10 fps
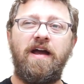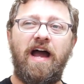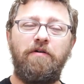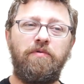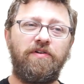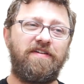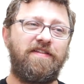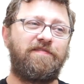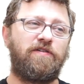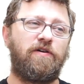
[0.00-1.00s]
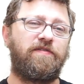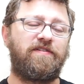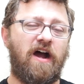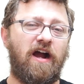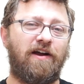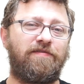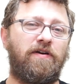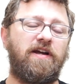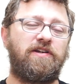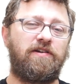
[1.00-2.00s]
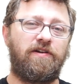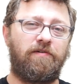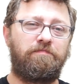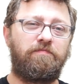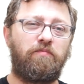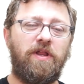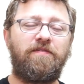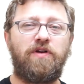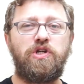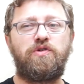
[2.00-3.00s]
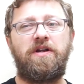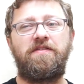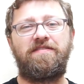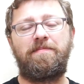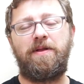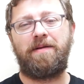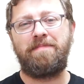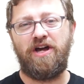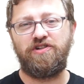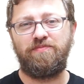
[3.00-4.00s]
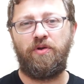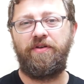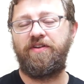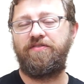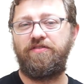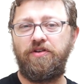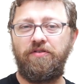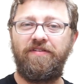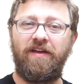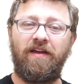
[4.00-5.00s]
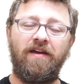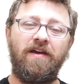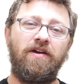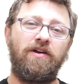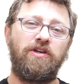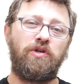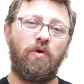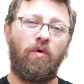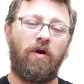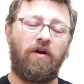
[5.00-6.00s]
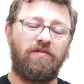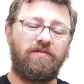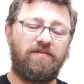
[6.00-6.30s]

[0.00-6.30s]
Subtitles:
I will say that if you're a photographer and you're really frustrated that somebody like Mashable is using your